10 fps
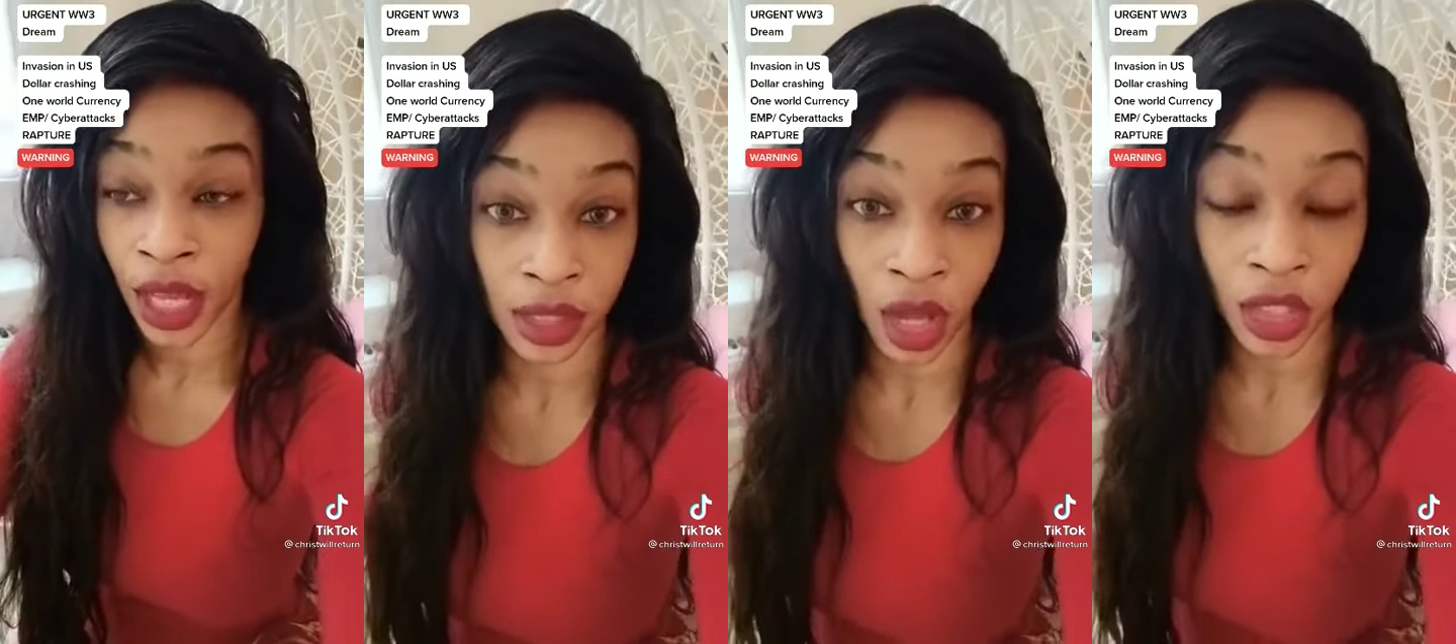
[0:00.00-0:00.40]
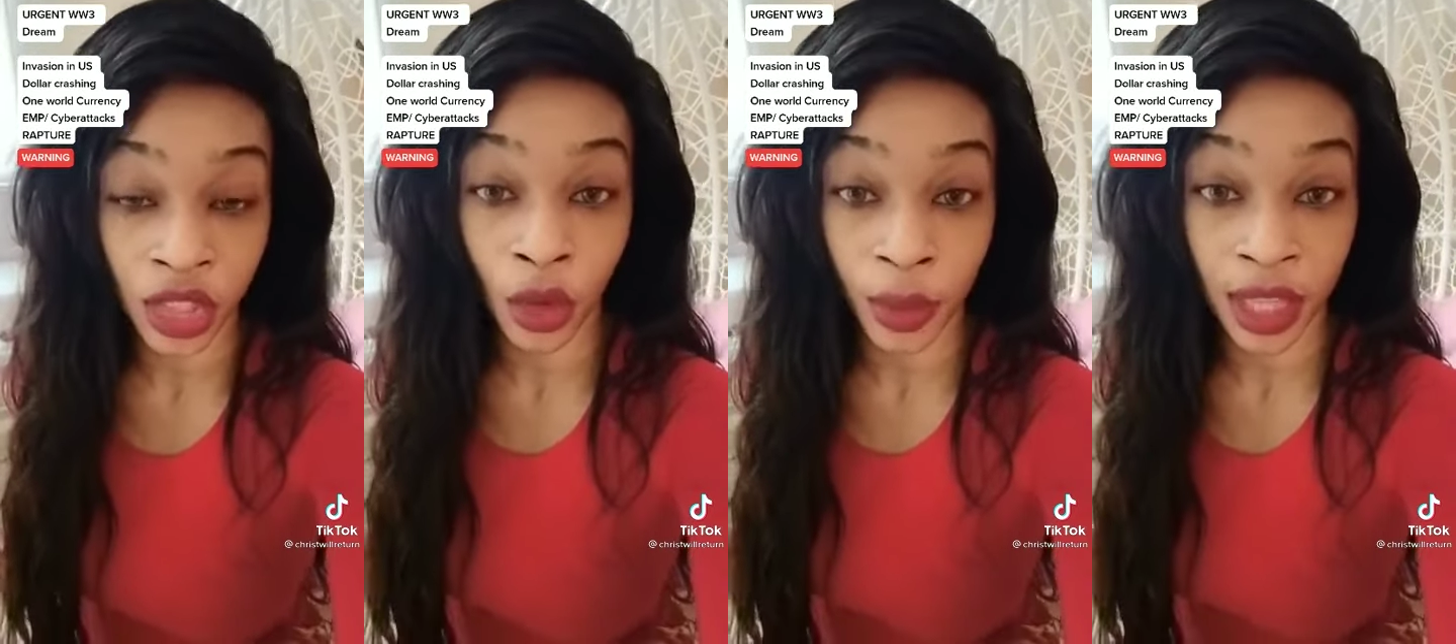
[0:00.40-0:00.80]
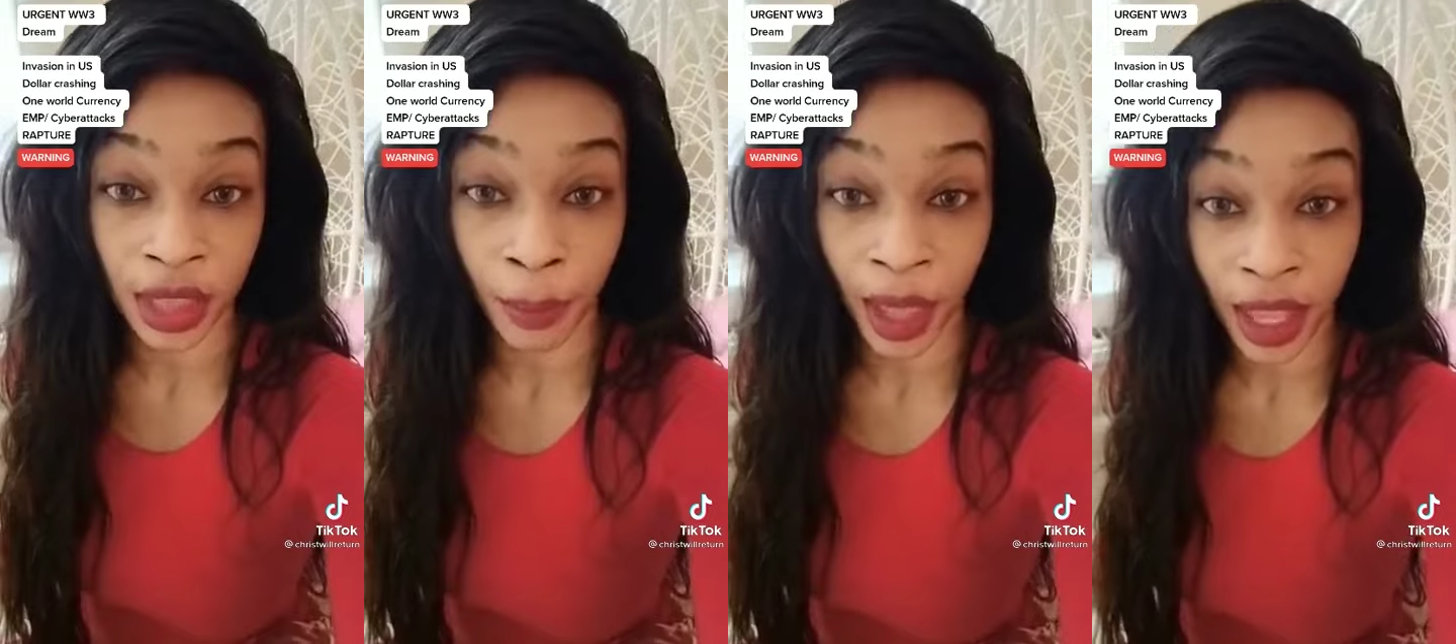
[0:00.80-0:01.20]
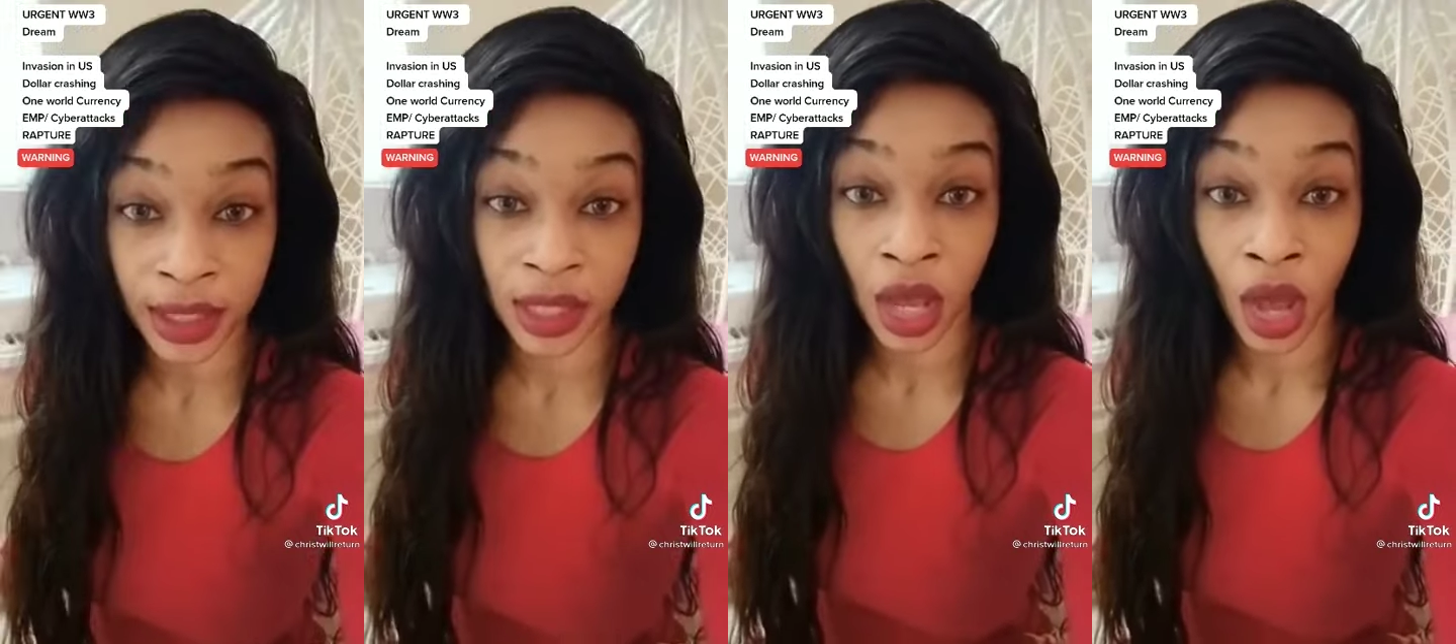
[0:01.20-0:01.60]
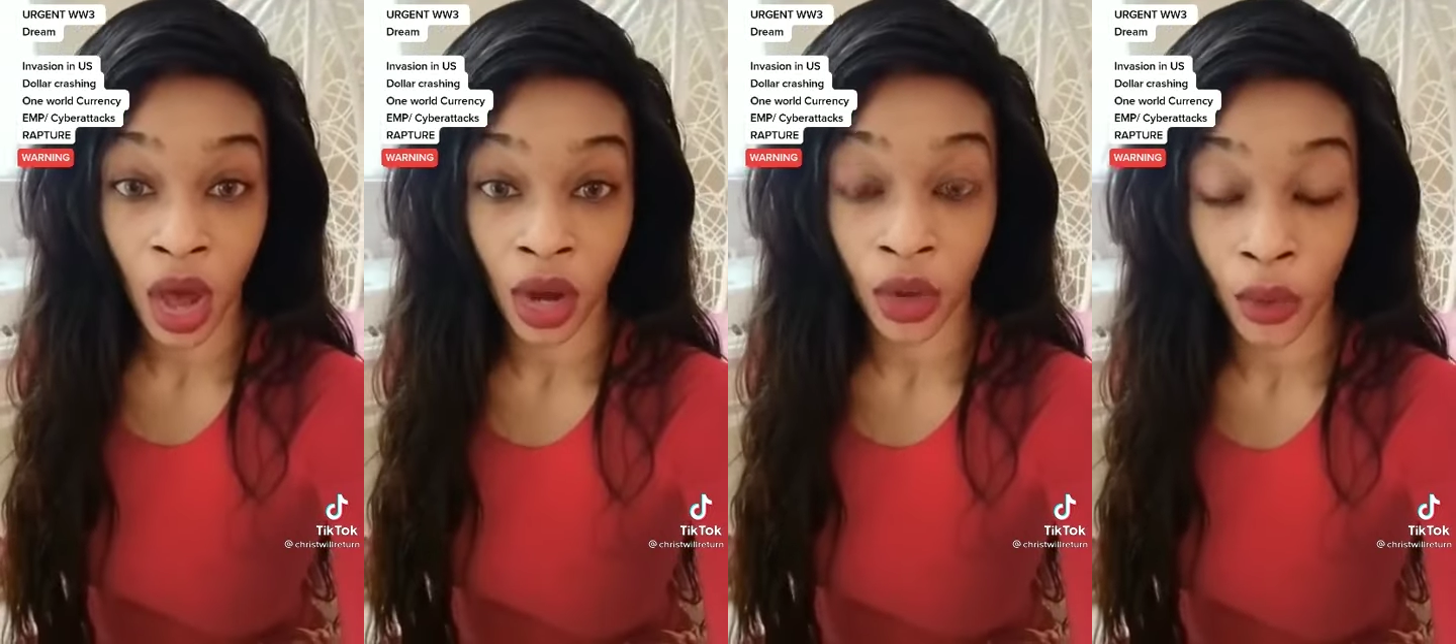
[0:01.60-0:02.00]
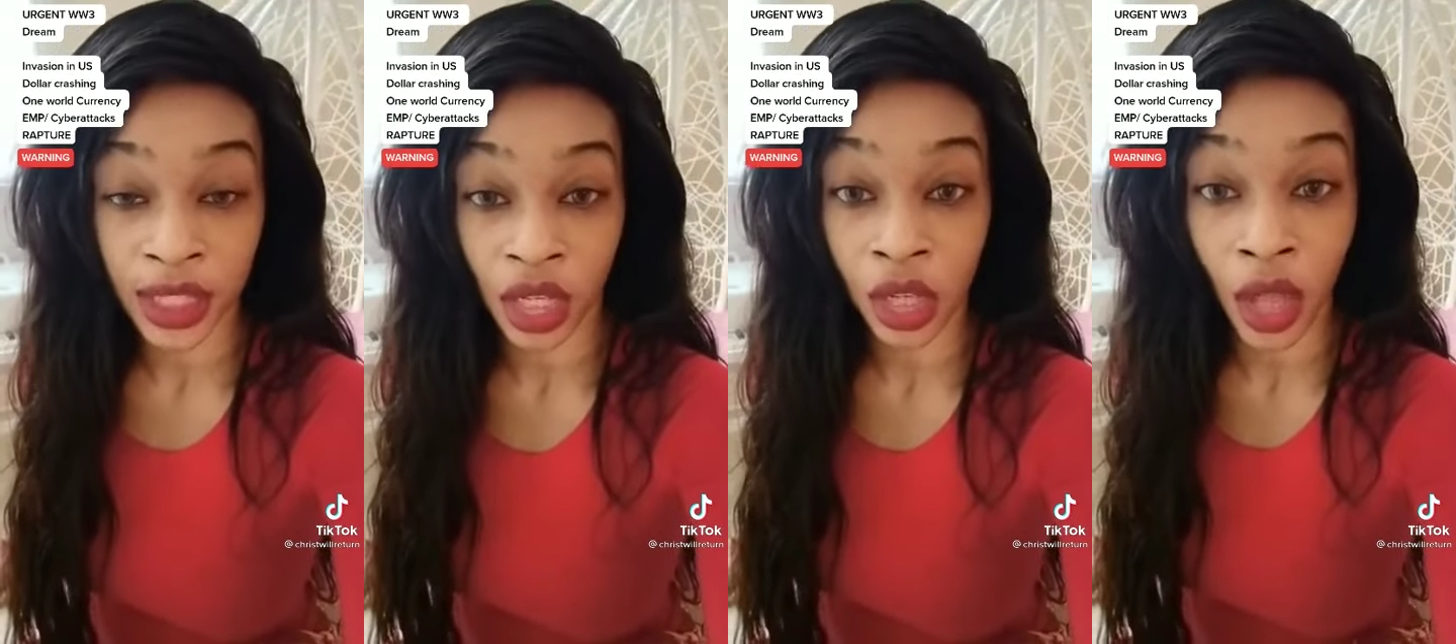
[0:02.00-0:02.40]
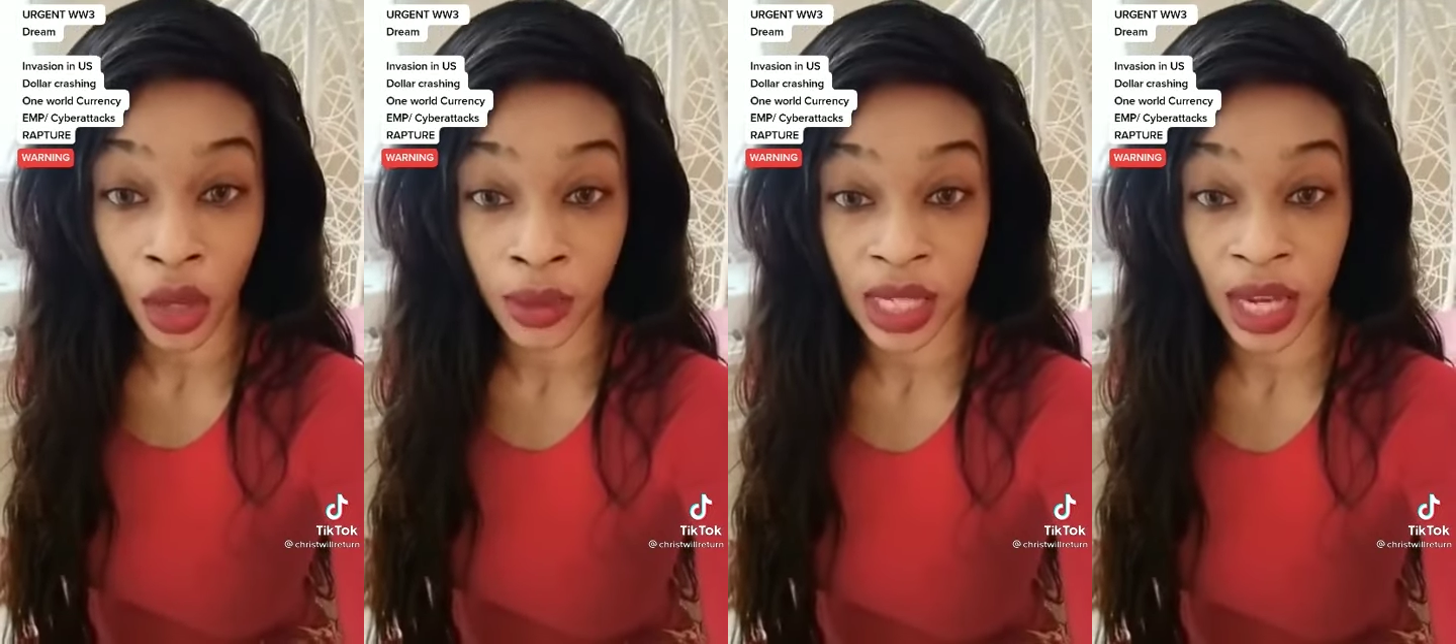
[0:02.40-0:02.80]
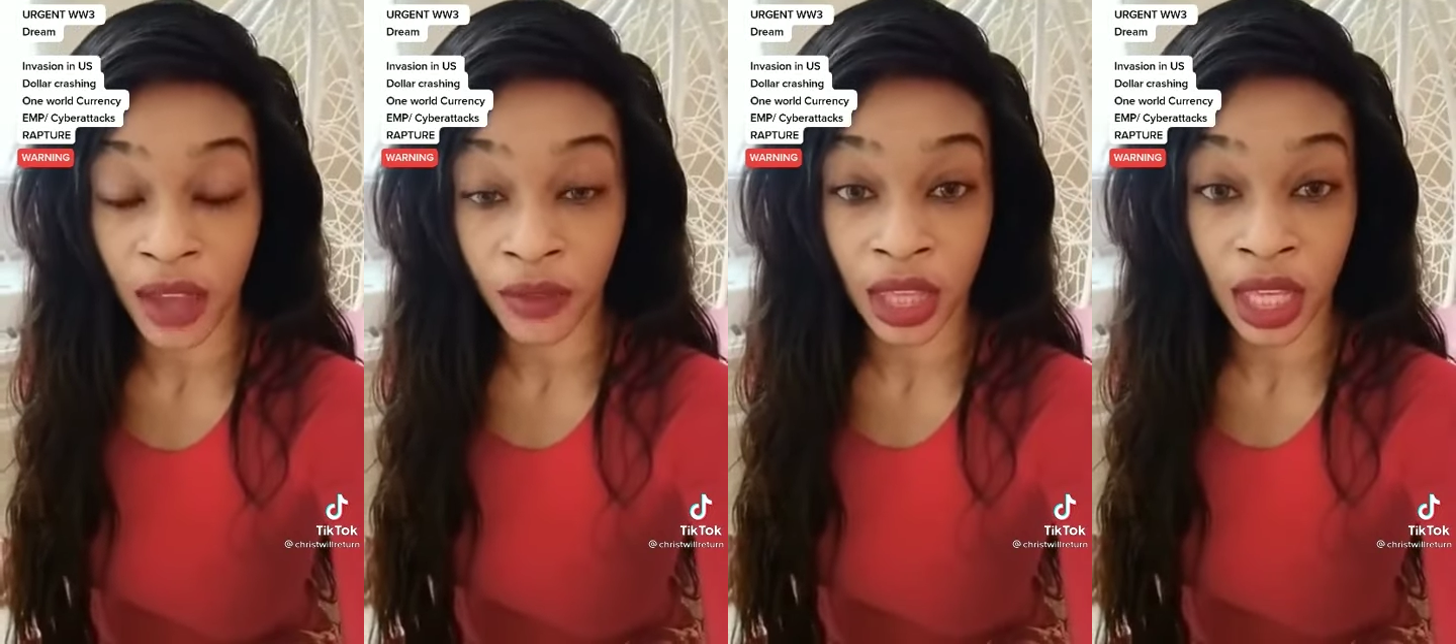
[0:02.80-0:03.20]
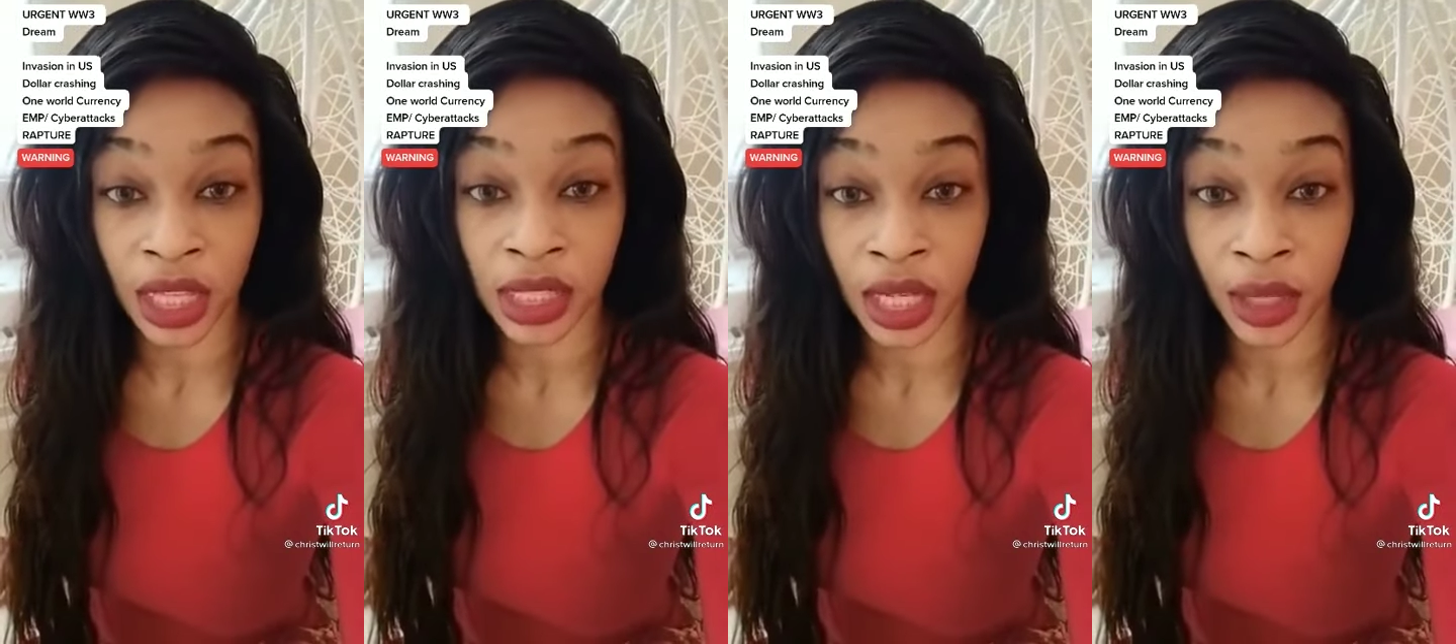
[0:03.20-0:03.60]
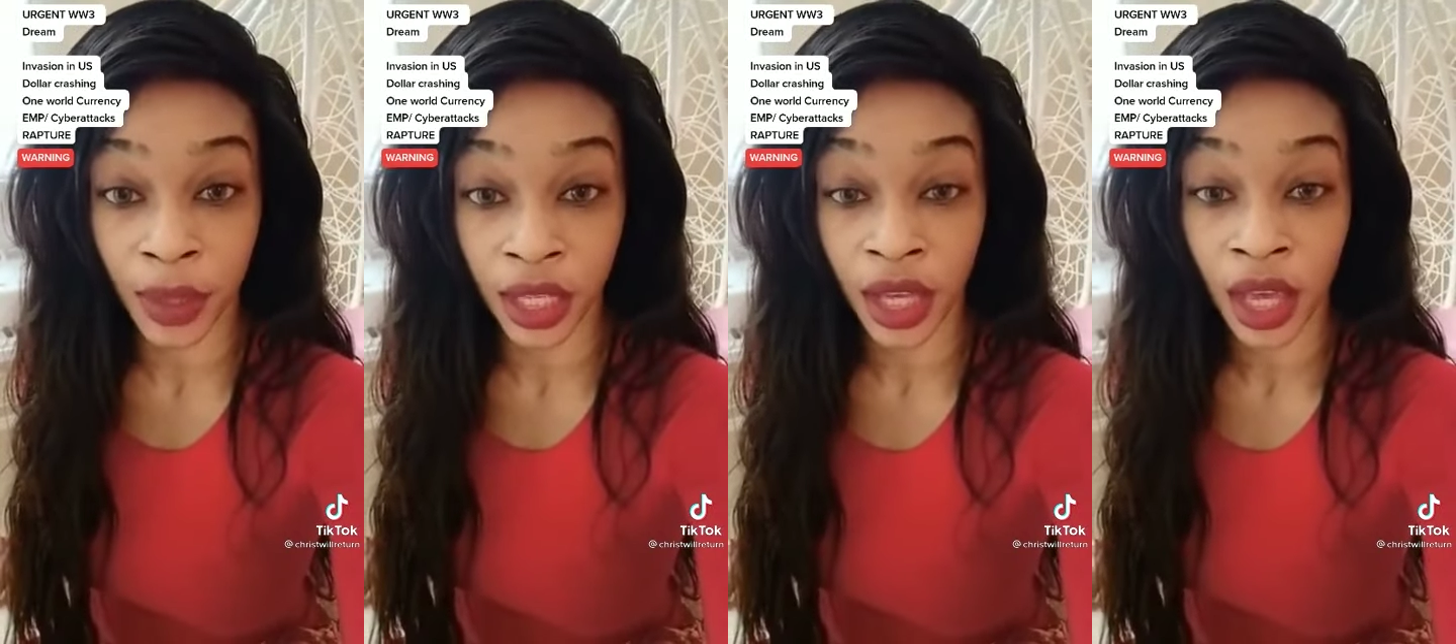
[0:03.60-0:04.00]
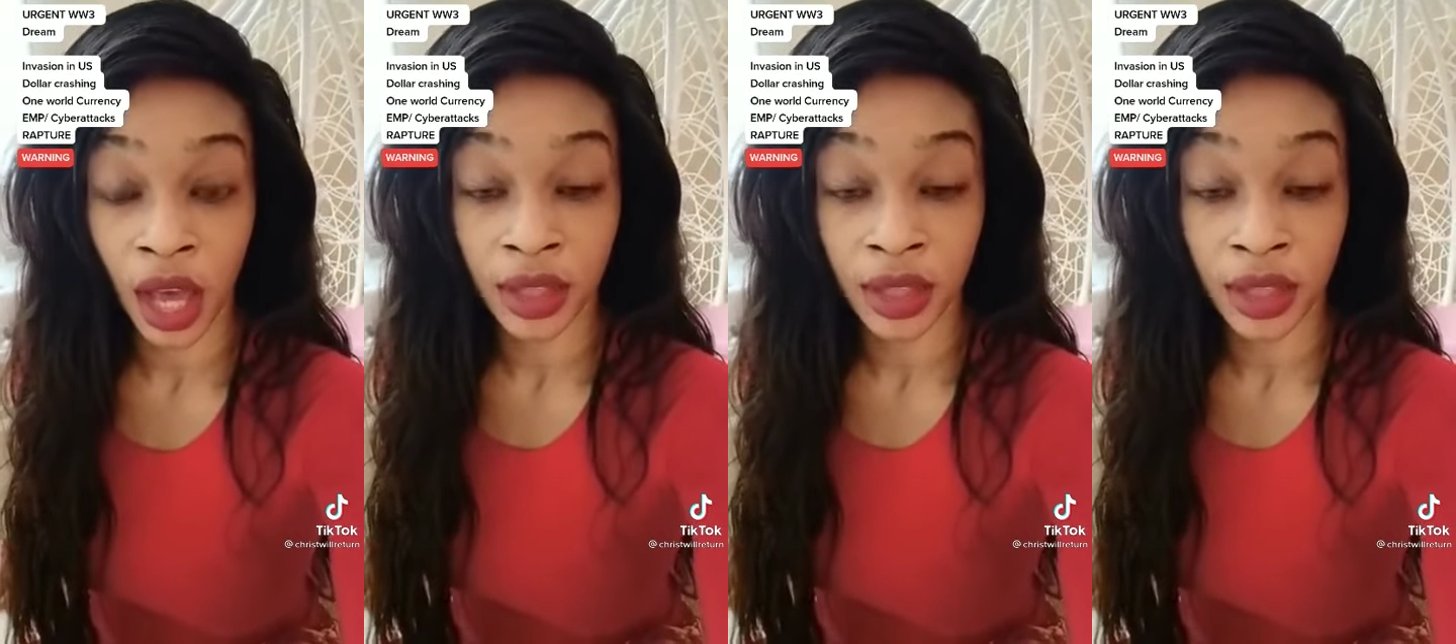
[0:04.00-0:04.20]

Because God showed me that the banks are going to close and everything is gonna be